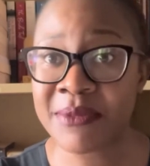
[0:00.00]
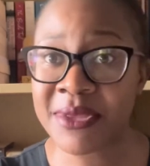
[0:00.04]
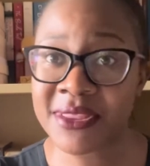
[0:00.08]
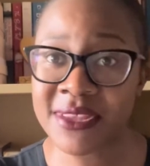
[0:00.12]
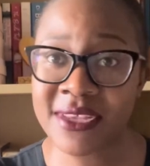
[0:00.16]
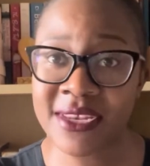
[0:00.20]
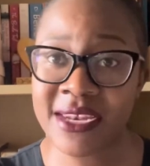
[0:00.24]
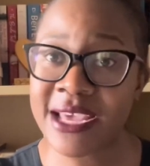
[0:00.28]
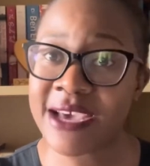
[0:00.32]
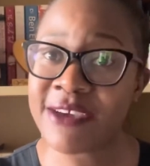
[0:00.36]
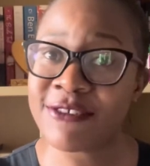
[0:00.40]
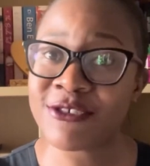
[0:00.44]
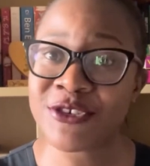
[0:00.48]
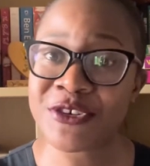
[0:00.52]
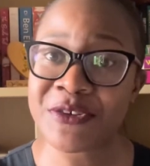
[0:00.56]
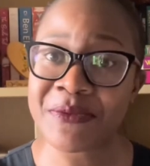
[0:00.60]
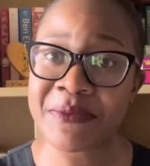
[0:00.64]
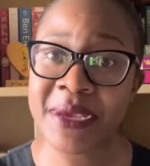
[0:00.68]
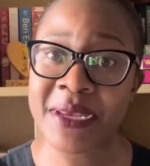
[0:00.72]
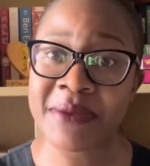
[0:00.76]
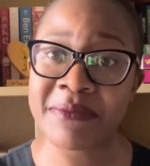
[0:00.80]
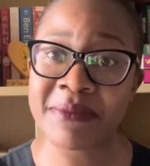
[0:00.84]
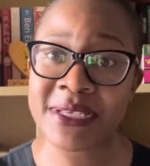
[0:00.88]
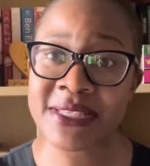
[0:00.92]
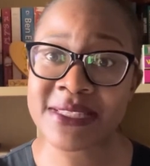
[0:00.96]
and then I have to
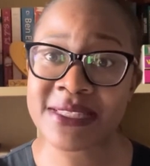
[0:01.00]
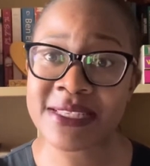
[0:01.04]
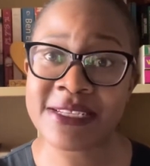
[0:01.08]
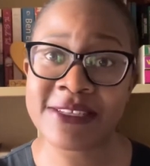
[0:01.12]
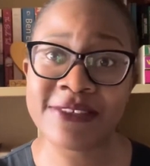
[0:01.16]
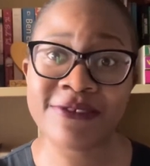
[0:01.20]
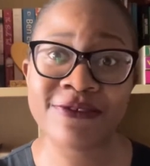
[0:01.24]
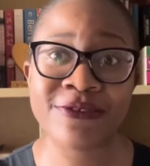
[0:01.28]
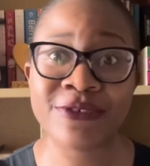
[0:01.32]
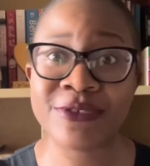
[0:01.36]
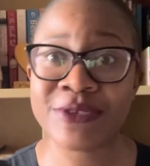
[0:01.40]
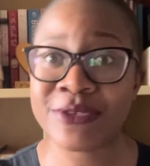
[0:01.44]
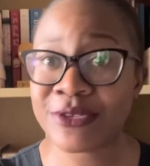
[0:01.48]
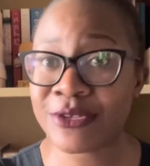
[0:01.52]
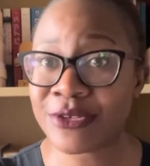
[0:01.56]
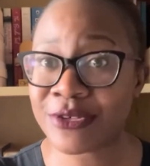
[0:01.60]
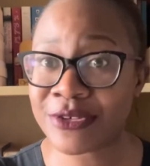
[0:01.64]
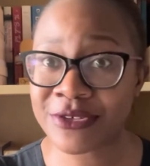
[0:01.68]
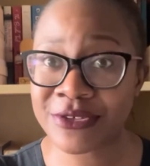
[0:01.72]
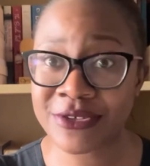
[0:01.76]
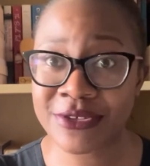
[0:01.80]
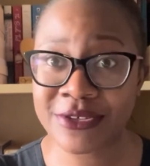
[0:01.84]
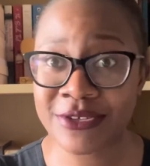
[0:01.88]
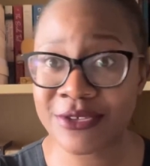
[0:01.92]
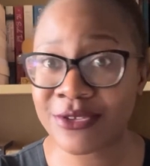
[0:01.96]
remind myself,
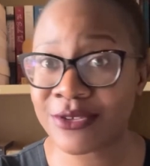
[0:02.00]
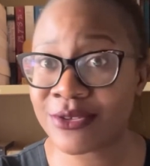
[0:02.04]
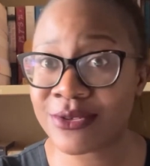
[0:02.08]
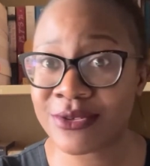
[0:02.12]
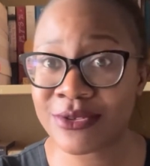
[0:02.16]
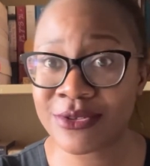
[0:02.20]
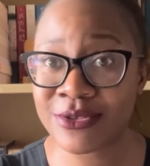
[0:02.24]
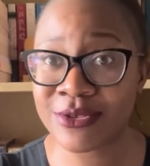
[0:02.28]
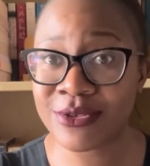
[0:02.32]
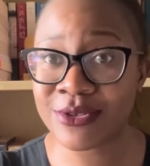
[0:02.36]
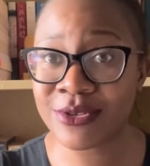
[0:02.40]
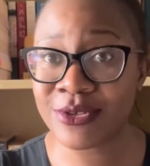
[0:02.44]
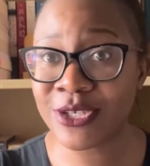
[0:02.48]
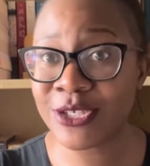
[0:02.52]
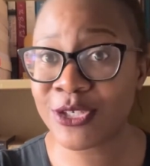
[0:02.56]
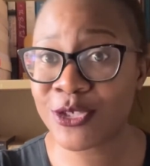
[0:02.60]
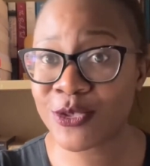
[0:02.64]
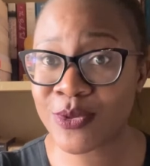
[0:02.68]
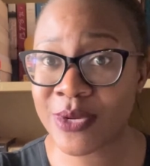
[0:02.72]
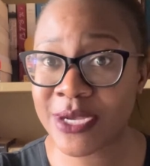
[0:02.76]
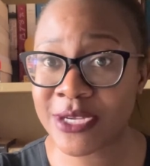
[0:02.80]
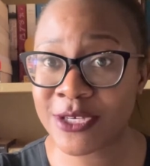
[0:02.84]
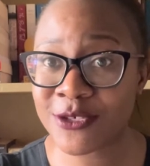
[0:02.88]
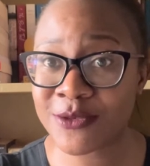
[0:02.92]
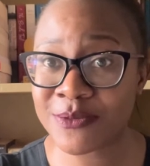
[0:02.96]
you're going to
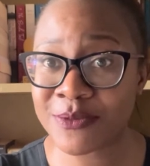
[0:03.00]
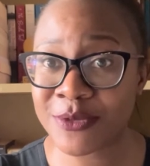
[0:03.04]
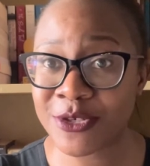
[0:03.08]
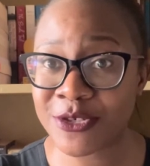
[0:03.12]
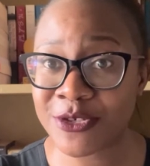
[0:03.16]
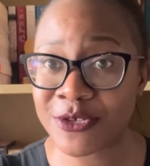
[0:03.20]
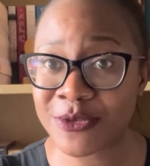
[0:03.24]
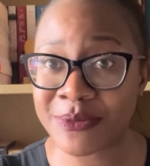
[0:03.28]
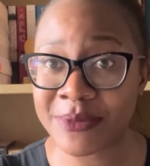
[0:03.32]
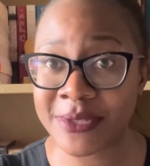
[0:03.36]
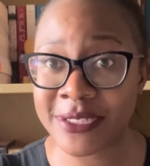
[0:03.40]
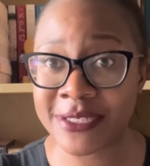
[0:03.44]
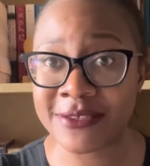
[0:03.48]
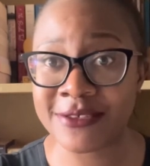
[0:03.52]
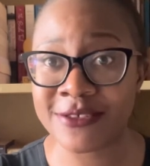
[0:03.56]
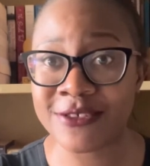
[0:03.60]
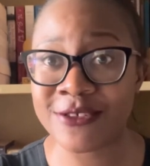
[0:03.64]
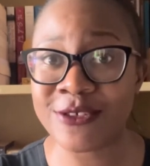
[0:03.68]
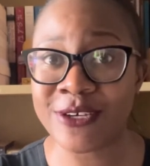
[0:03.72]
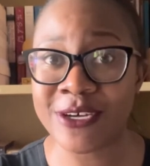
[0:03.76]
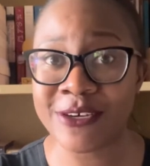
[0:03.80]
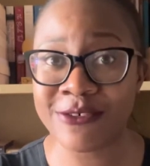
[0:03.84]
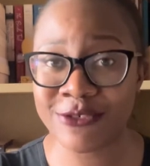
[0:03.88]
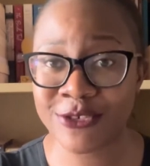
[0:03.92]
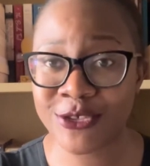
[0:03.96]
work tomorrow, man.
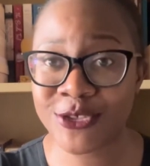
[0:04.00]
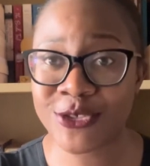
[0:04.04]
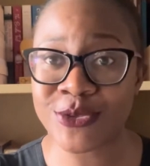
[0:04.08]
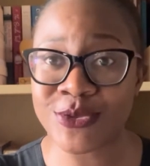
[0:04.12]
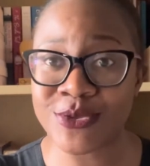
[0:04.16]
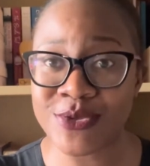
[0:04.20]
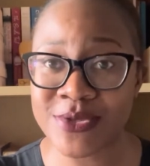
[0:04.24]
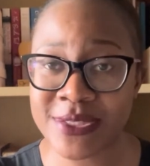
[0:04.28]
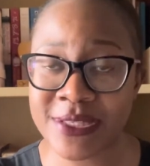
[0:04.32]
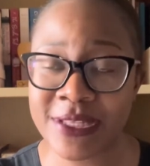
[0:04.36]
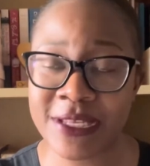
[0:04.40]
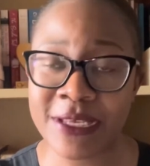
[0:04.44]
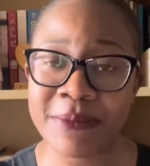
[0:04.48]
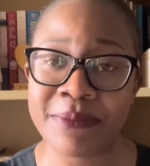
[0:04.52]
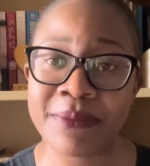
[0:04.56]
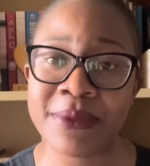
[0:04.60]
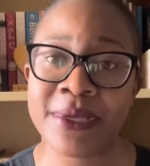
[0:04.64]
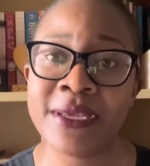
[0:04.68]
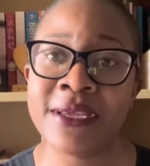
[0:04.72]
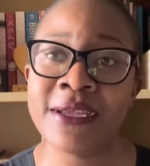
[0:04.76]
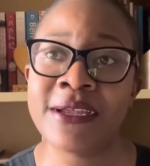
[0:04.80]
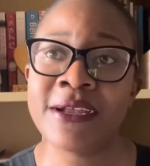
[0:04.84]
You have to sleep.